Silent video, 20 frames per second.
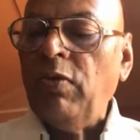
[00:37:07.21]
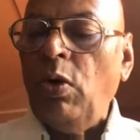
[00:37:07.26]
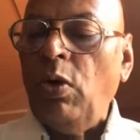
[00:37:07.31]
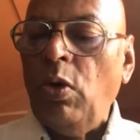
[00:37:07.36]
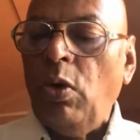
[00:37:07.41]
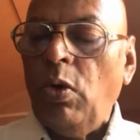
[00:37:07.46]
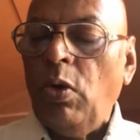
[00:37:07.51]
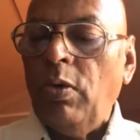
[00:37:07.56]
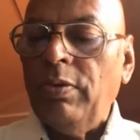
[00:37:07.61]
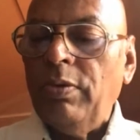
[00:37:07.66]

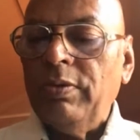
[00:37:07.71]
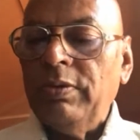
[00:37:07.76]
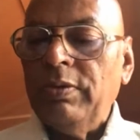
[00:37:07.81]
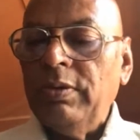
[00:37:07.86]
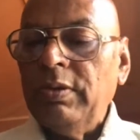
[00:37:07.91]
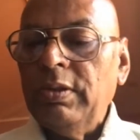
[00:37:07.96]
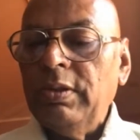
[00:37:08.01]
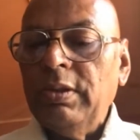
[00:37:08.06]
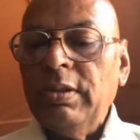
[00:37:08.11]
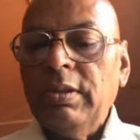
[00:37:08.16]
4,
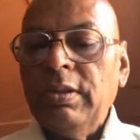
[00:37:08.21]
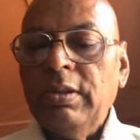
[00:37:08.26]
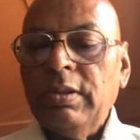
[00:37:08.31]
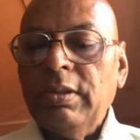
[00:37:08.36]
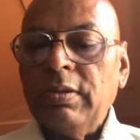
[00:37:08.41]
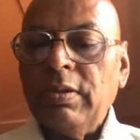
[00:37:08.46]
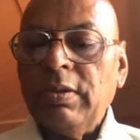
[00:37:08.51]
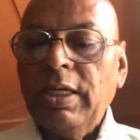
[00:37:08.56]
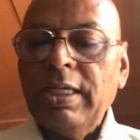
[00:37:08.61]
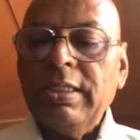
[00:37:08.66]

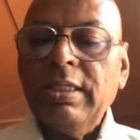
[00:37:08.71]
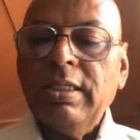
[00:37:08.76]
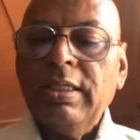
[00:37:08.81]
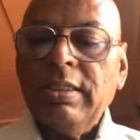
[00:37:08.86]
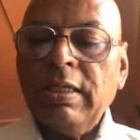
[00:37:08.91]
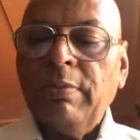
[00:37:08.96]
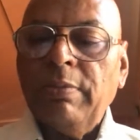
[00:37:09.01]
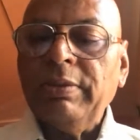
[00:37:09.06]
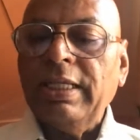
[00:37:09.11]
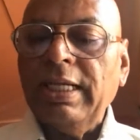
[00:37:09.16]
right?
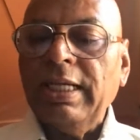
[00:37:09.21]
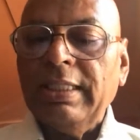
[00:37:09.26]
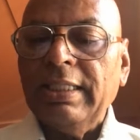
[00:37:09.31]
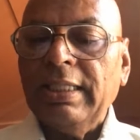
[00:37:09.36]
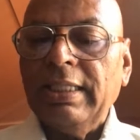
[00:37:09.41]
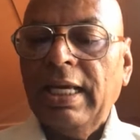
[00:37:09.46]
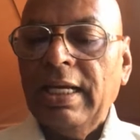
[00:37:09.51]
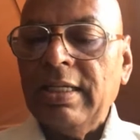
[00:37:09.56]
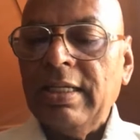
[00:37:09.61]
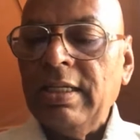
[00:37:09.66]
Something like
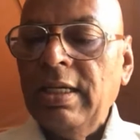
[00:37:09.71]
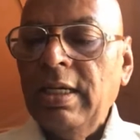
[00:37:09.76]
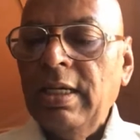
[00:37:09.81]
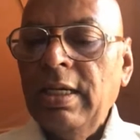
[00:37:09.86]
that.